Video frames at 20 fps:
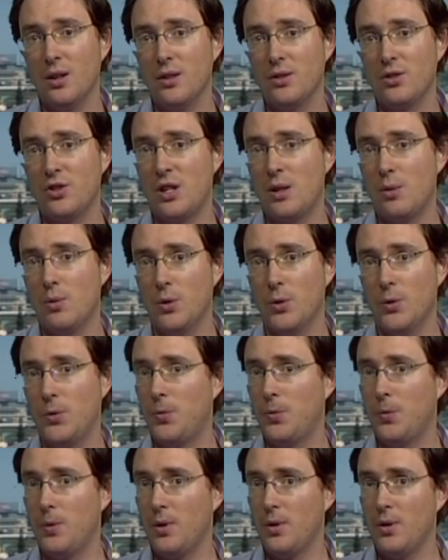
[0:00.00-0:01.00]
she
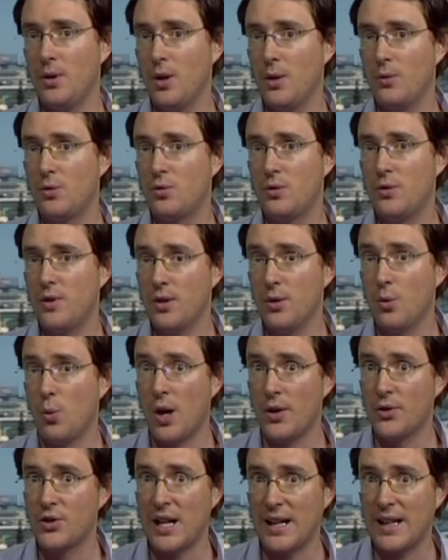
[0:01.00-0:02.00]
was, the
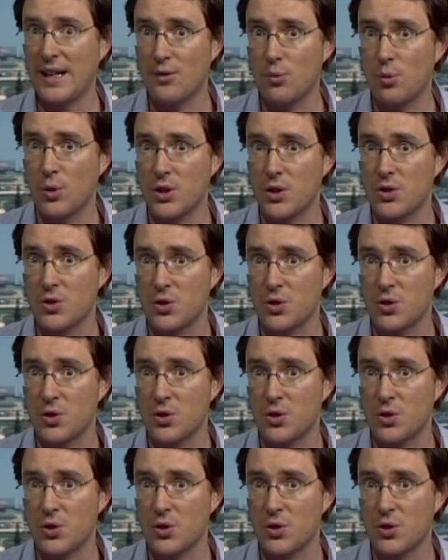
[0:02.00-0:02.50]
one telling everybody